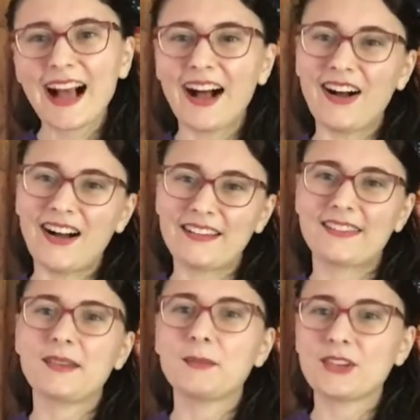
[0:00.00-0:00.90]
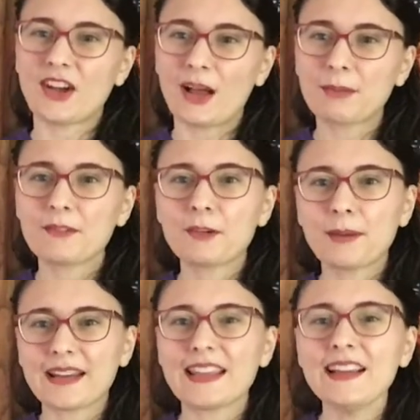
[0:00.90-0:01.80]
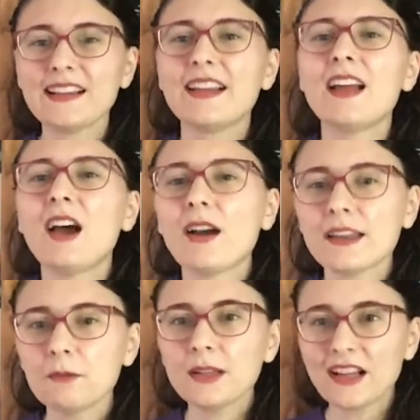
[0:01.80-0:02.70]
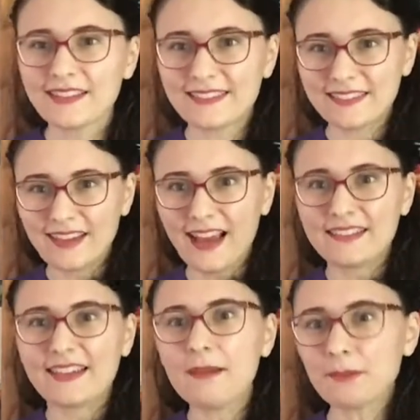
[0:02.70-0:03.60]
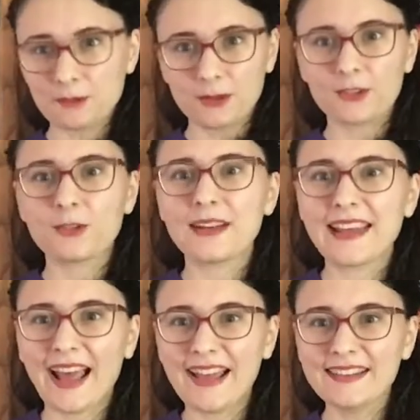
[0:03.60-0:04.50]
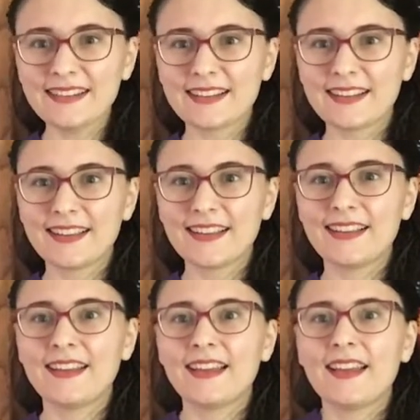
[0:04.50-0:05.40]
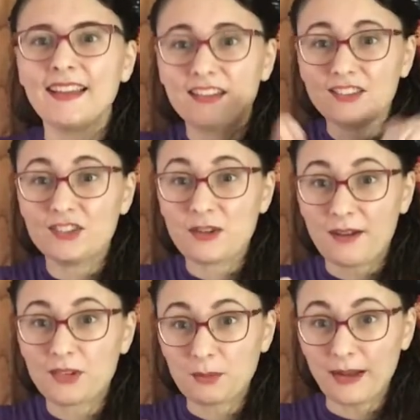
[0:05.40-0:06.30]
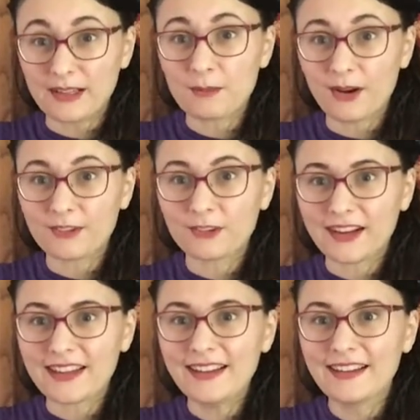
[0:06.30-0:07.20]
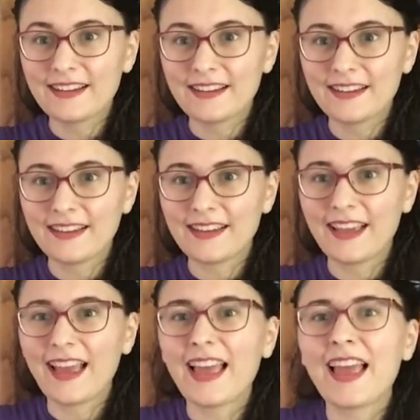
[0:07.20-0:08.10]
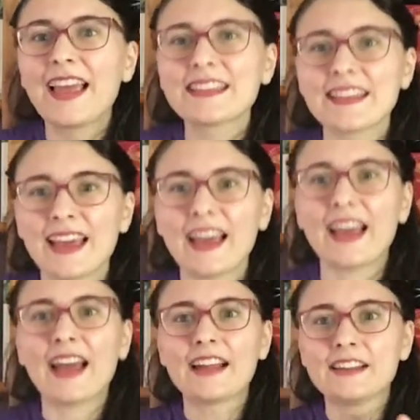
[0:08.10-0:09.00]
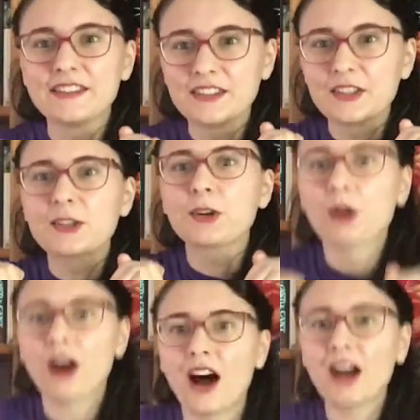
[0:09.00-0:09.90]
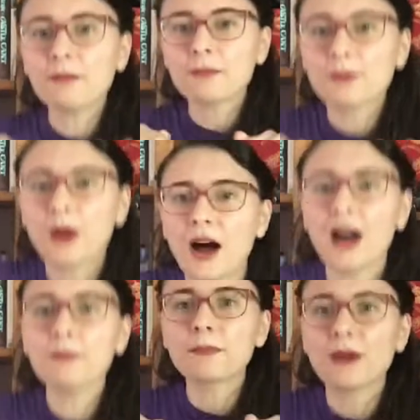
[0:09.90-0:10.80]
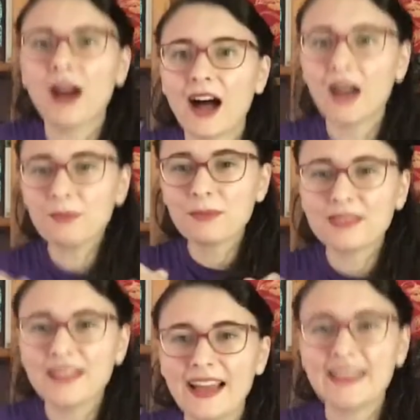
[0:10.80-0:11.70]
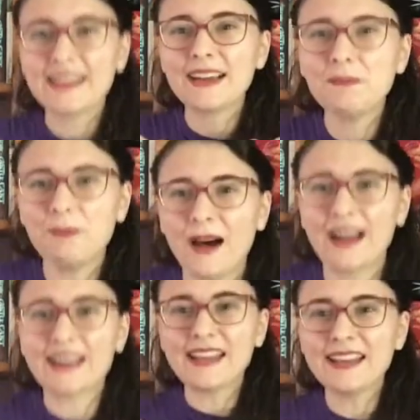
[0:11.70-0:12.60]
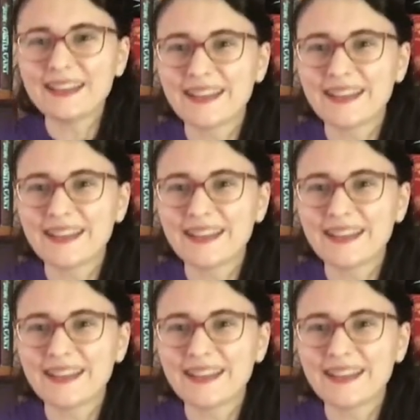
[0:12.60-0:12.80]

Awesome job, everybody. Can we all stand up and we'll do it again? Do you have your bunny paws ready? Can you hop, hop, hop like a bunny?